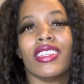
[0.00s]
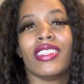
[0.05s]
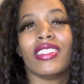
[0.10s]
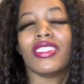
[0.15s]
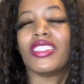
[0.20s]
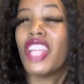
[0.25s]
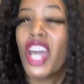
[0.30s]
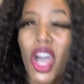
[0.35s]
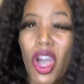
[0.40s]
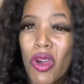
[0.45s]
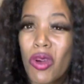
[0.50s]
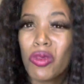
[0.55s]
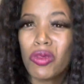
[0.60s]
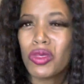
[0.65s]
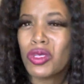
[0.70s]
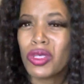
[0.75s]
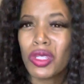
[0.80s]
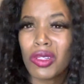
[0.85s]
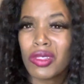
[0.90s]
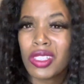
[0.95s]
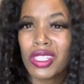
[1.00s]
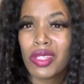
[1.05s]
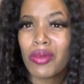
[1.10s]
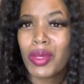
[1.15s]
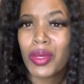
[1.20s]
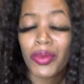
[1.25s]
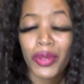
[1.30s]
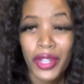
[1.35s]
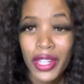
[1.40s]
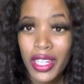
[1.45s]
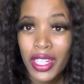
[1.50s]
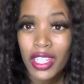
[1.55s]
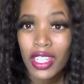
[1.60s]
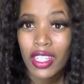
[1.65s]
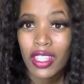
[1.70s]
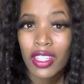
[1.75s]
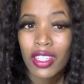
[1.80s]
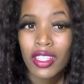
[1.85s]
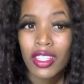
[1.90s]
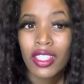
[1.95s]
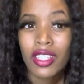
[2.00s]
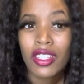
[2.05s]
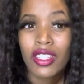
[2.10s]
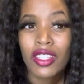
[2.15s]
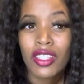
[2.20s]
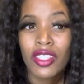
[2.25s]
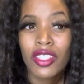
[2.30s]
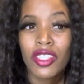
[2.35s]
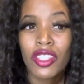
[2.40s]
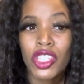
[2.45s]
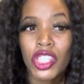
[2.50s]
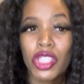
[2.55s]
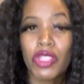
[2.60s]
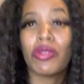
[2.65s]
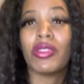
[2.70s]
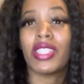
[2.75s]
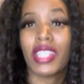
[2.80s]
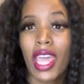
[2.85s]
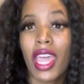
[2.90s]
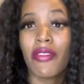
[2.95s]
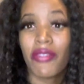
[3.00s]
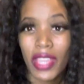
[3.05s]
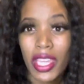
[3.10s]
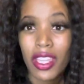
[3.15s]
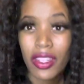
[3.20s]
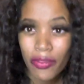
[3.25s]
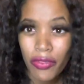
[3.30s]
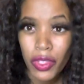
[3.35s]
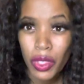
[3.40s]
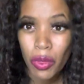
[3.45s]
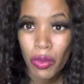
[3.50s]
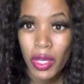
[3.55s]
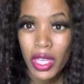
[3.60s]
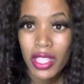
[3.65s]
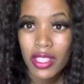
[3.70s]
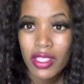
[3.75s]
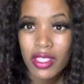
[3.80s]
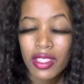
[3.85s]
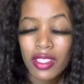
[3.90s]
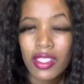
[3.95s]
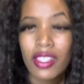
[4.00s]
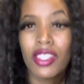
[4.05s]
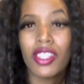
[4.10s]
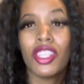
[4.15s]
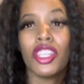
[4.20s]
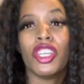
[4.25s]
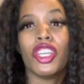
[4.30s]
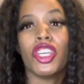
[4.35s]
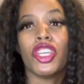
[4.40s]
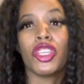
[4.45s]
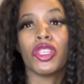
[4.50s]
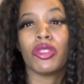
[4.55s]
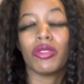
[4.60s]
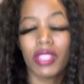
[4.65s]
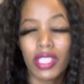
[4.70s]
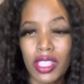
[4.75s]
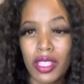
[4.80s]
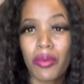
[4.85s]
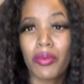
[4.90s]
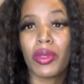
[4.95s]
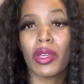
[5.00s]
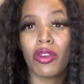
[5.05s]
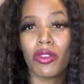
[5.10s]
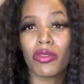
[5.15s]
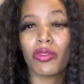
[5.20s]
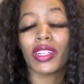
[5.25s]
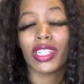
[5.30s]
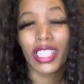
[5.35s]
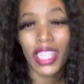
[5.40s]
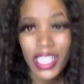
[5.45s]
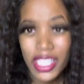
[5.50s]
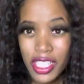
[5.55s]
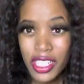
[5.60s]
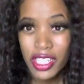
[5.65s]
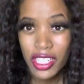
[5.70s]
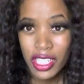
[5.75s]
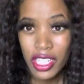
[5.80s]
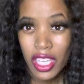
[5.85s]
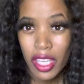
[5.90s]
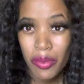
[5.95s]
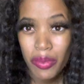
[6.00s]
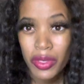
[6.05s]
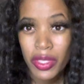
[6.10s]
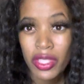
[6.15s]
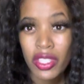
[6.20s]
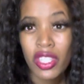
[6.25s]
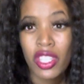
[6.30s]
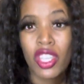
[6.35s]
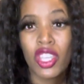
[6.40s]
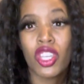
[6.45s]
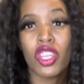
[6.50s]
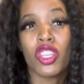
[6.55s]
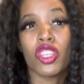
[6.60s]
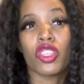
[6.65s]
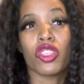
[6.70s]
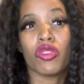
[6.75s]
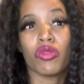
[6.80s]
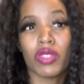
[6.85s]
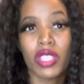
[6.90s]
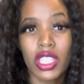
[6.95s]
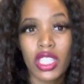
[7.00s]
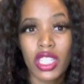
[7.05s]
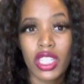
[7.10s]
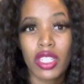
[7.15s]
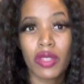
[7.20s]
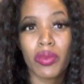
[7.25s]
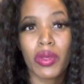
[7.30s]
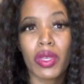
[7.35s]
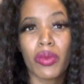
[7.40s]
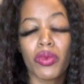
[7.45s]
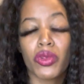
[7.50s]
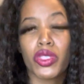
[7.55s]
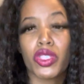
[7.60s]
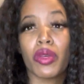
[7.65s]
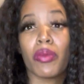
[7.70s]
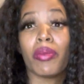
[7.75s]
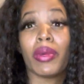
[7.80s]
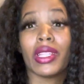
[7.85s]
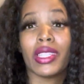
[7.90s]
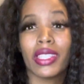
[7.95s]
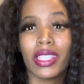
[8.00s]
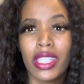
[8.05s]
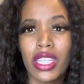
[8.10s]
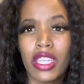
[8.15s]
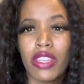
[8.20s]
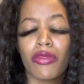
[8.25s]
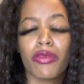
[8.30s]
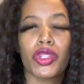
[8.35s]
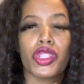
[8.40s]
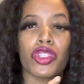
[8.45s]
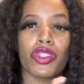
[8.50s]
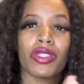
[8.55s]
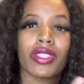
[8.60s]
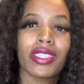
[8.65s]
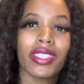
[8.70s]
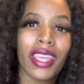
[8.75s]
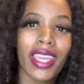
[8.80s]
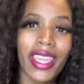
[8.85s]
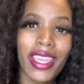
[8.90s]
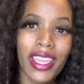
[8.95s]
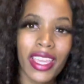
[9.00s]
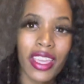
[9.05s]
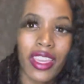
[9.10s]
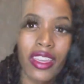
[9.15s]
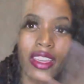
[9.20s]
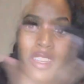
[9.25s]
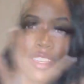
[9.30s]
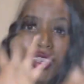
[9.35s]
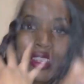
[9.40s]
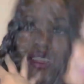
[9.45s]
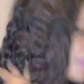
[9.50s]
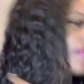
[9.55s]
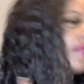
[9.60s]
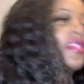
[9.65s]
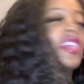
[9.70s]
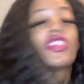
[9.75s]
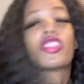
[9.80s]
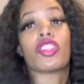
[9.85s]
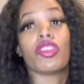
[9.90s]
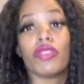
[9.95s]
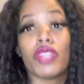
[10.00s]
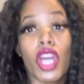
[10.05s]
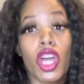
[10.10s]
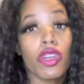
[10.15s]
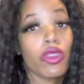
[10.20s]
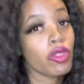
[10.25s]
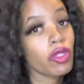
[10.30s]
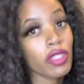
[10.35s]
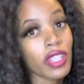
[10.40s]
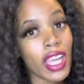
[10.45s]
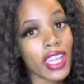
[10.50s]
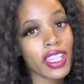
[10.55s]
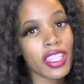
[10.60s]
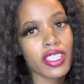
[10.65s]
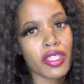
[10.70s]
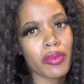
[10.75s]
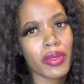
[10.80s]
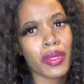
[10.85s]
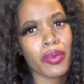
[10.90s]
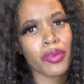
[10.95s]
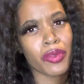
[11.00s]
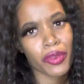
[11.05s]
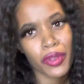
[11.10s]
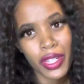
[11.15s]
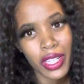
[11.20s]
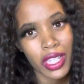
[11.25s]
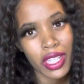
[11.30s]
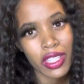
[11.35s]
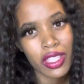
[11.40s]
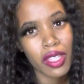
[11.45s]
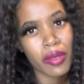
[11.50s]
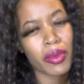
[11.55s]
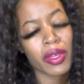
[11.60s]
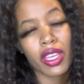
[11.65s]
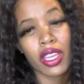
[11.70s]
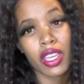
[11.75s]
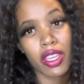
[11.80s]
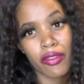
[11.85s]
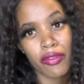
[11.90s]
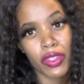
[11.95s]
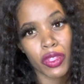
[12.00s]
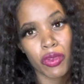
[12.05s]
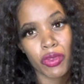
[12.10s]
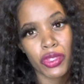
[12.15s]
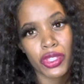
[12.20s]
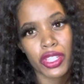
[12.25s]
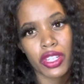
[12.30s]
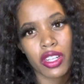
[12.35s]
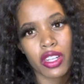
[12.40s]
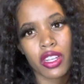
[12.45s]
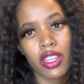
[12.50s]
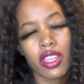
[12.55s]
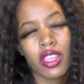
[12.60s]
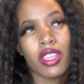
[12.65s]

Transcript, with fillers: no, you don't need to be pretty. You need to have influence. You need to build relationships. You need people to believe what you're saying. So no, you do not need to be pretty to be an influencer.